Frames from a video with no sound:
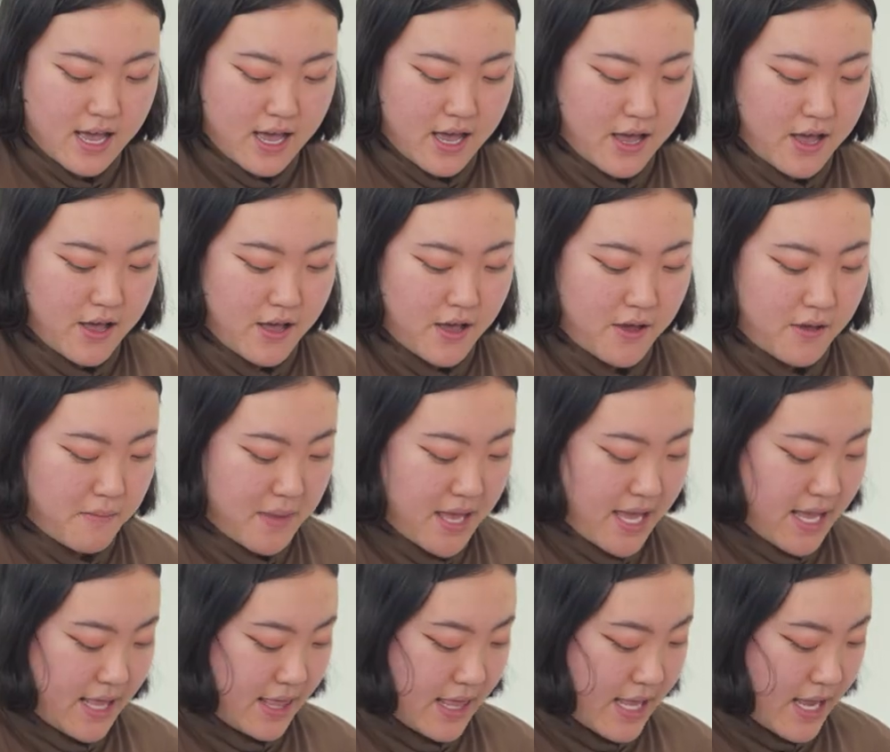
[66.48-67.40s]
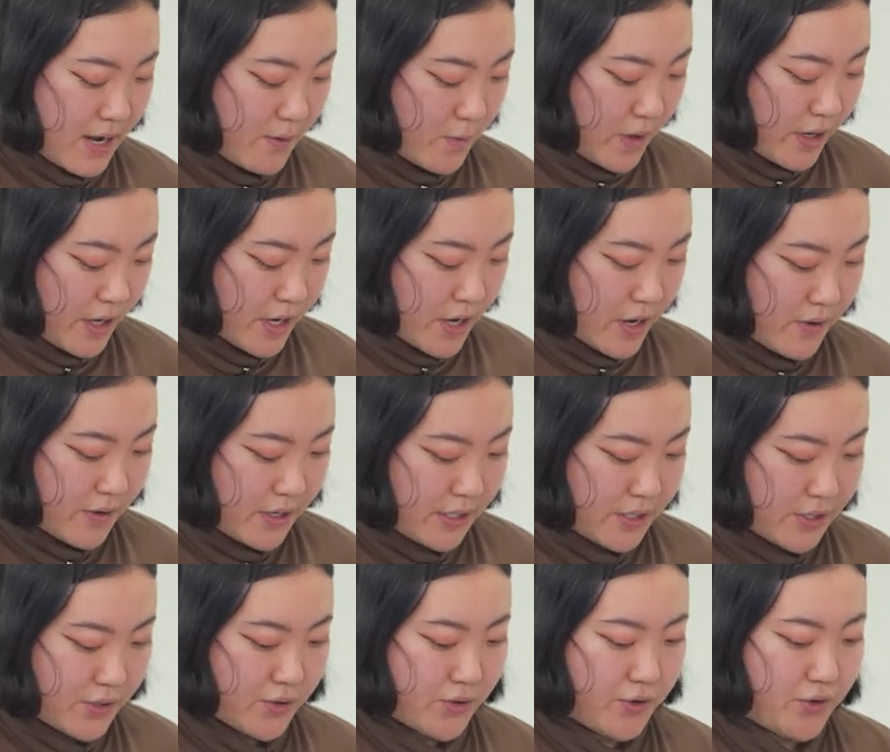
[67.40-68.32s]
Um, and then we're
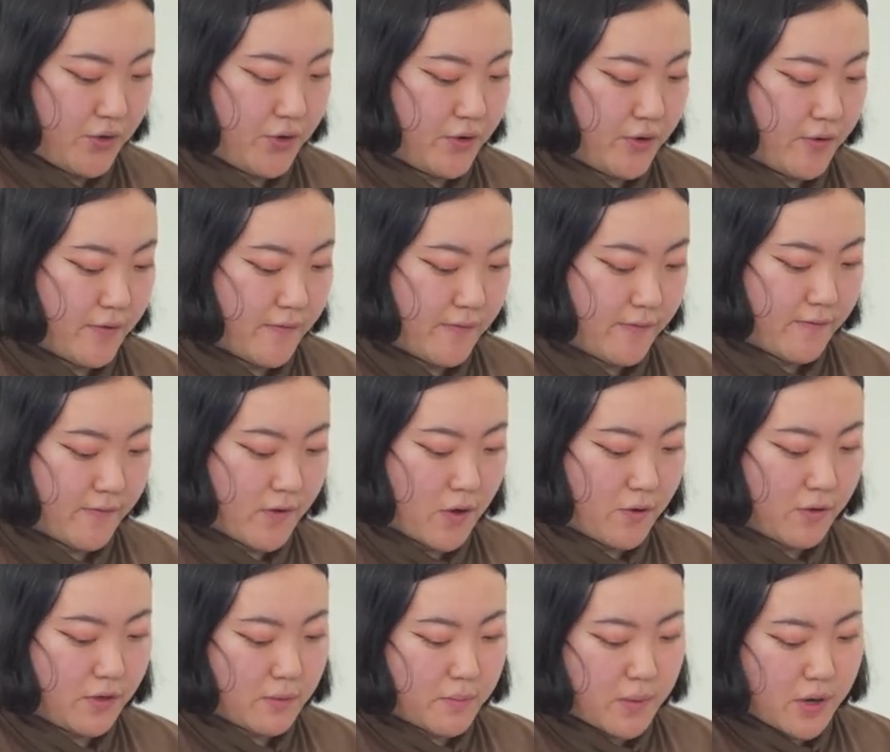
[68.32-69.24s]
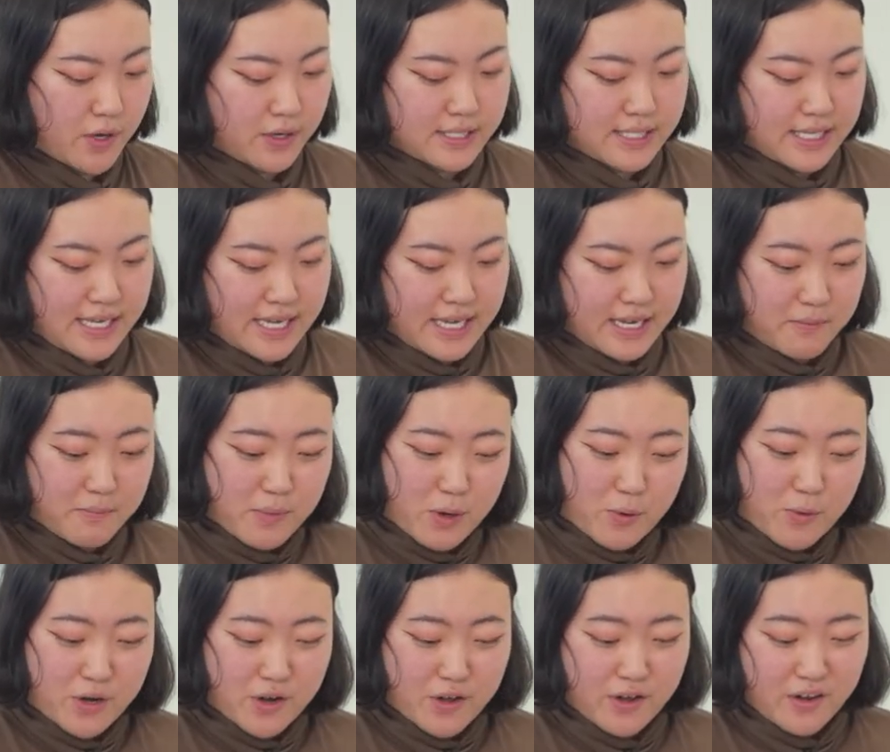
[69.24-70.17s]
going to fold the box in,
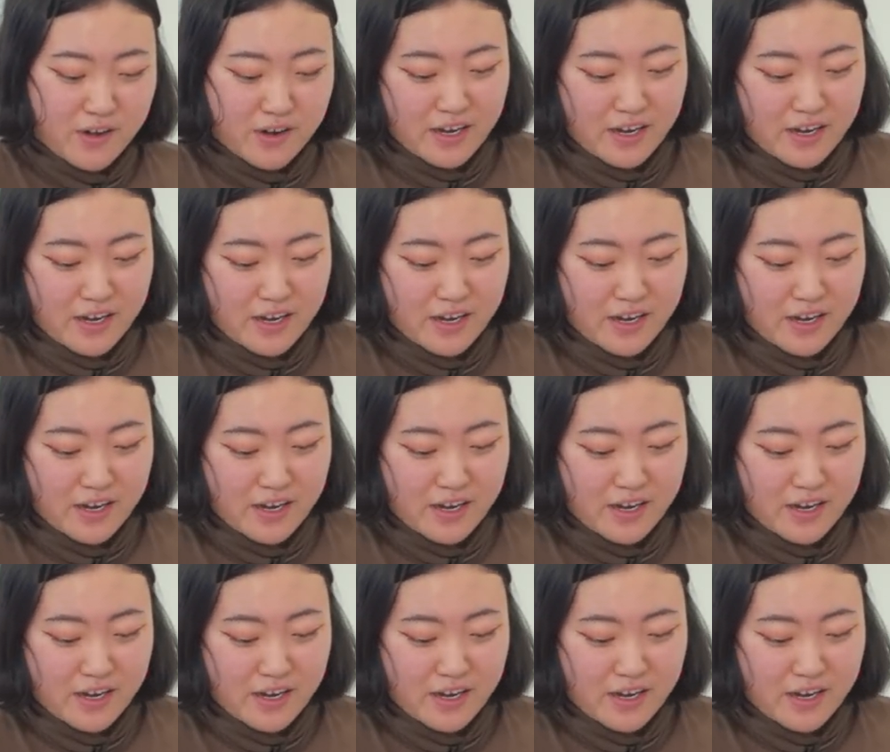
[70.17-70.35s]
but we're not